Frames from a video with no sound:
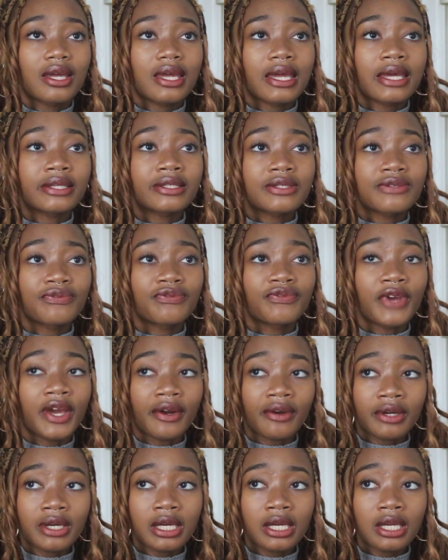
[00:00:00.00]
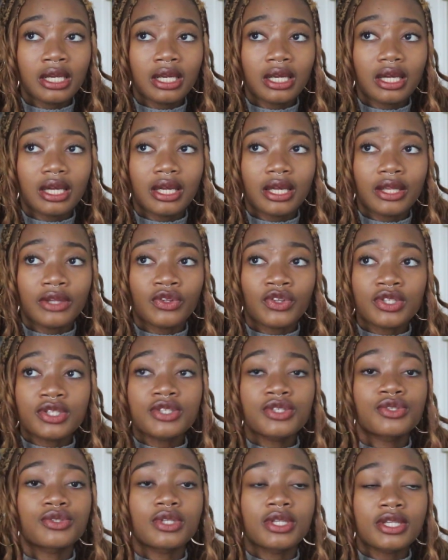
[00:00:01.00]
this is
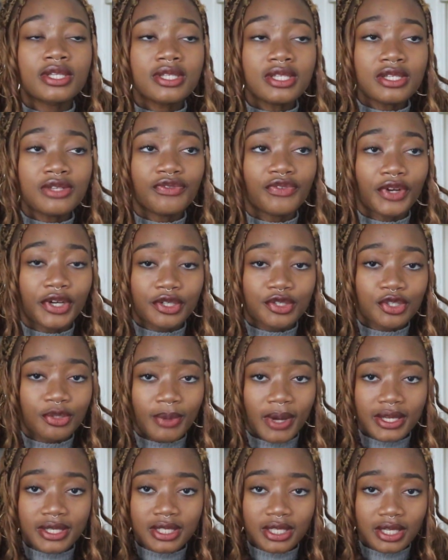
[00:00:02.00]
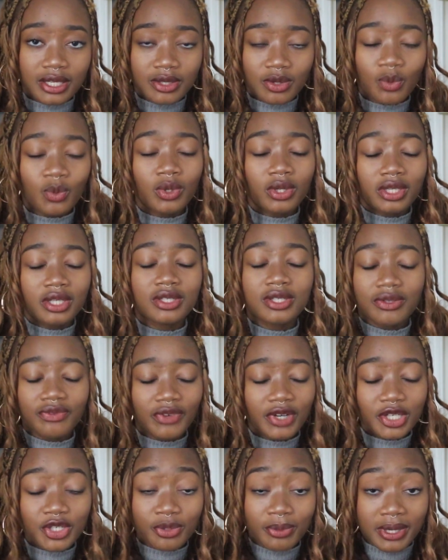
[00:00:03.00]
a very traumatic, it's a
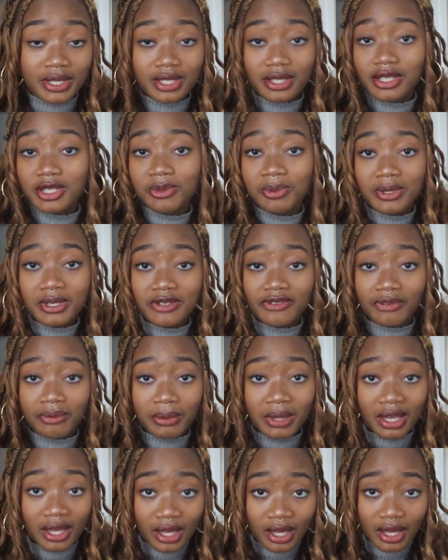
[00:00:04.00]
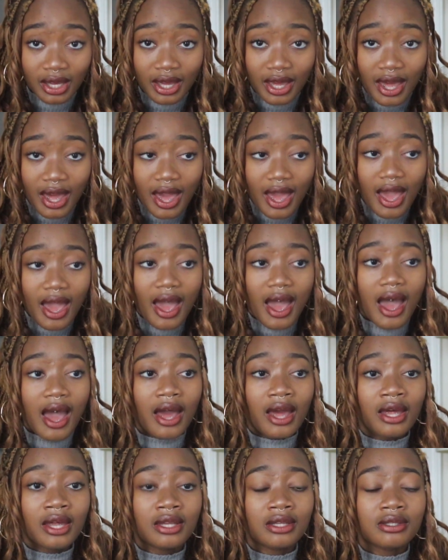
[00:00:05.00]
very traumatic experience for me,
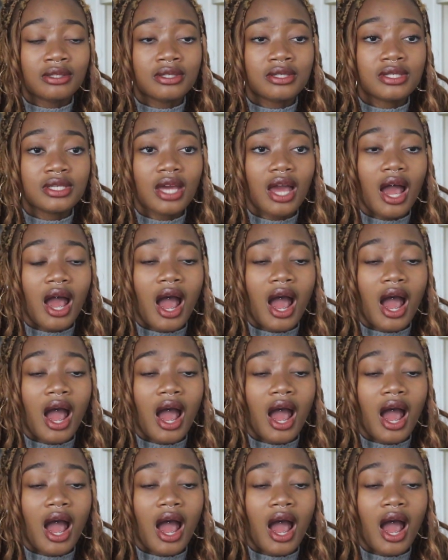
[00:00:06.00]
and